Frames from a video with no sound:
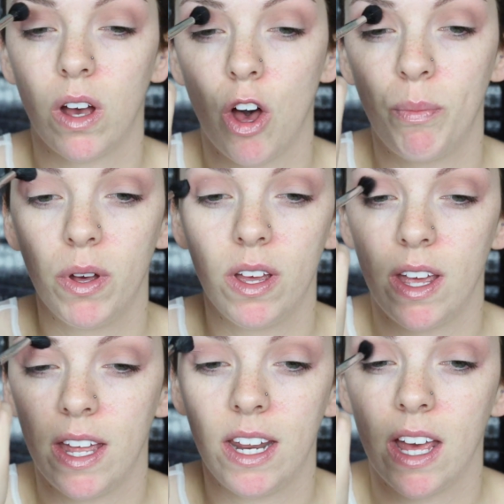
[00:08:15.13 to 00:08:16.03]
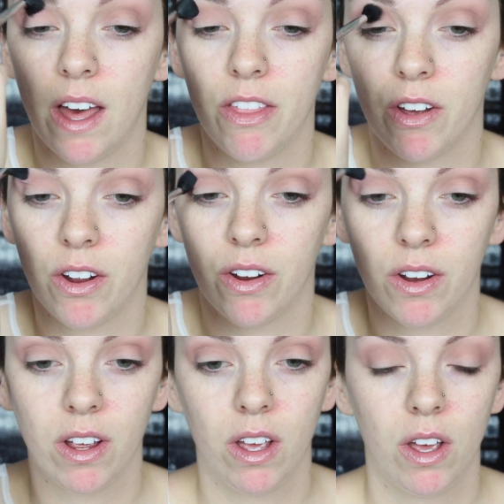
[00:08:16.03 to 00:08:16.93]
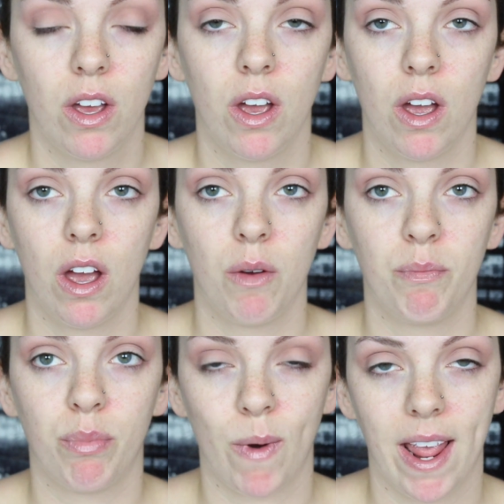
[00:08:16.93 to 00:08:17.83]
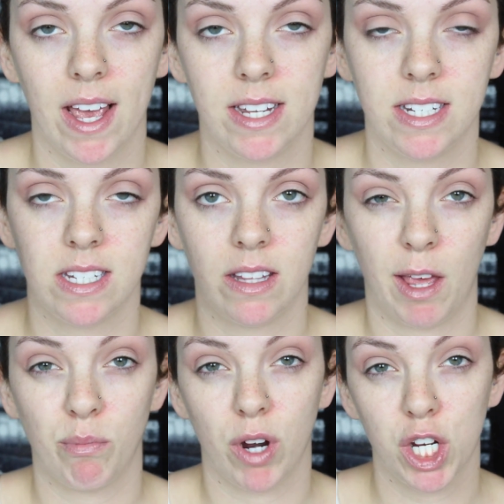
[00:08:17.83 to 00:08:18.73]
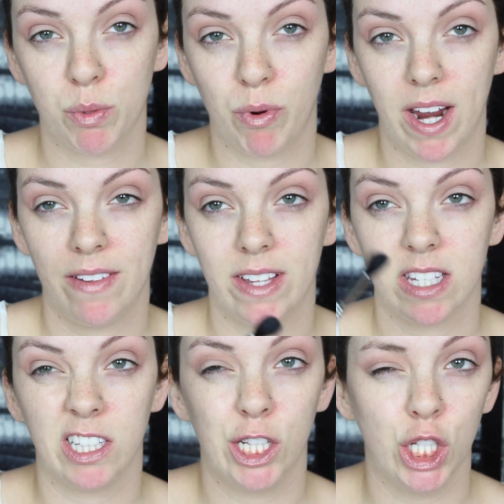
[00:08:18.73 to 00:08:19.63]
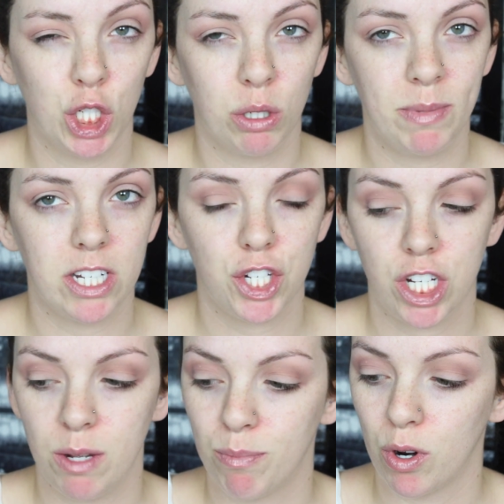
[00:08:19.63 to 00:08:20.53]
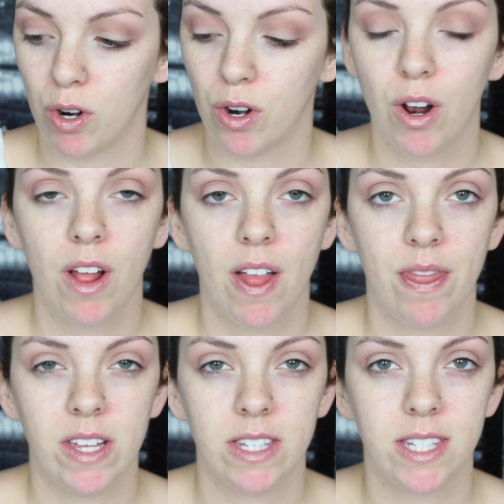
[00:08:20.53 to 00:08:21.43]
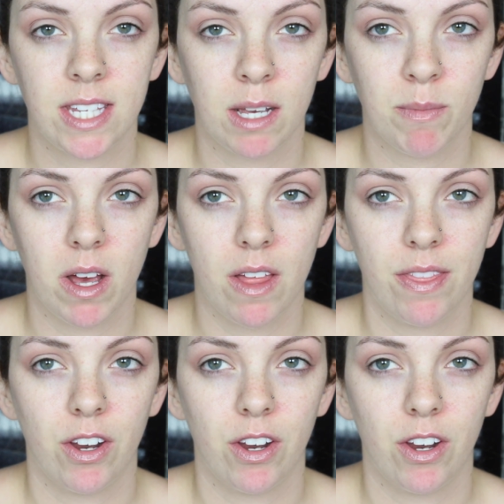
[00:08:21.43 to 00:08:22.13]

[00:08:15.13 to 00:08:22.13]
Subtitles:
I'll put any other brand, like brush brand, that's a little bit cheaper than Sigma.